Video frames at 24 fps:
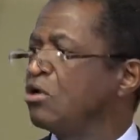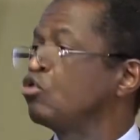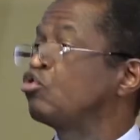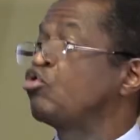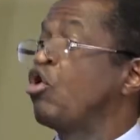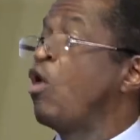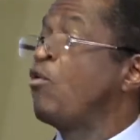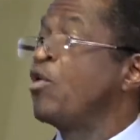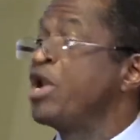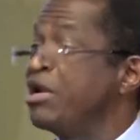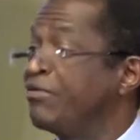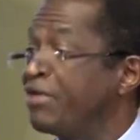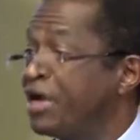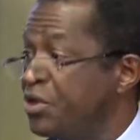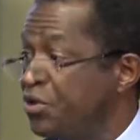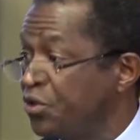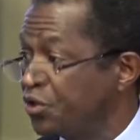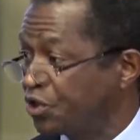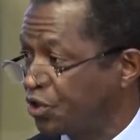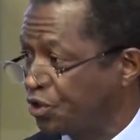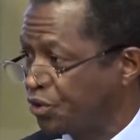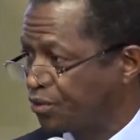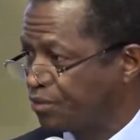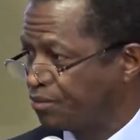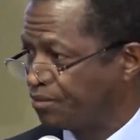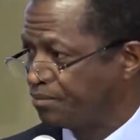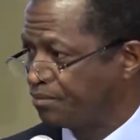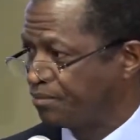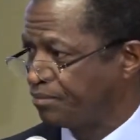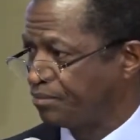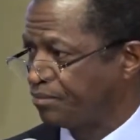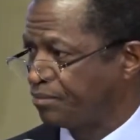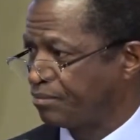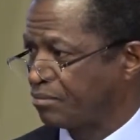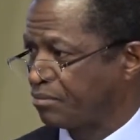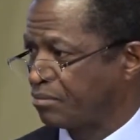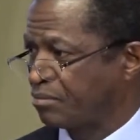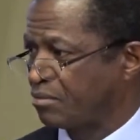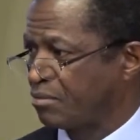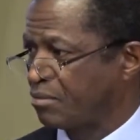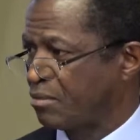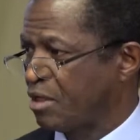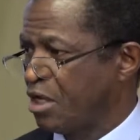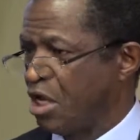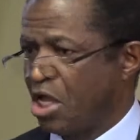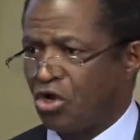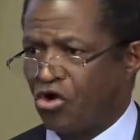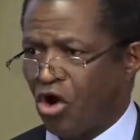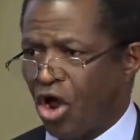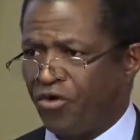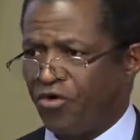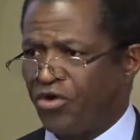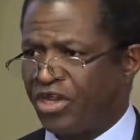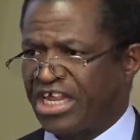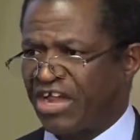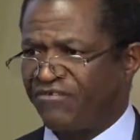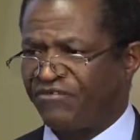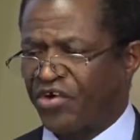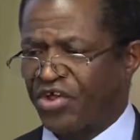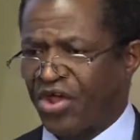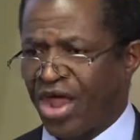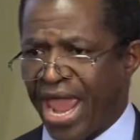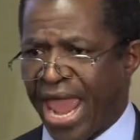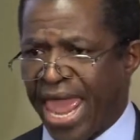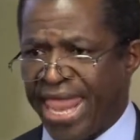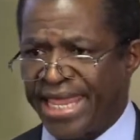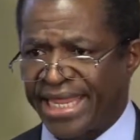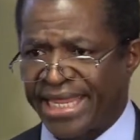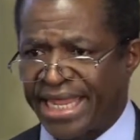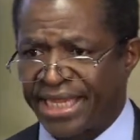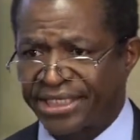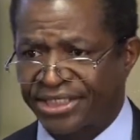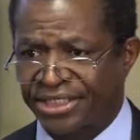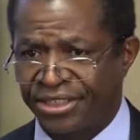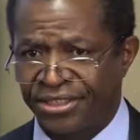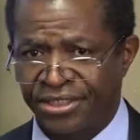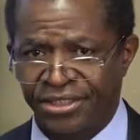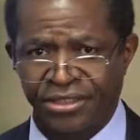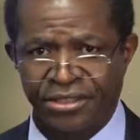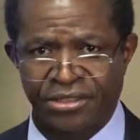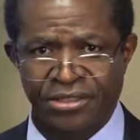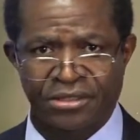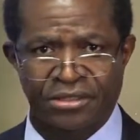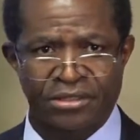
God will never use you. God will care for your education.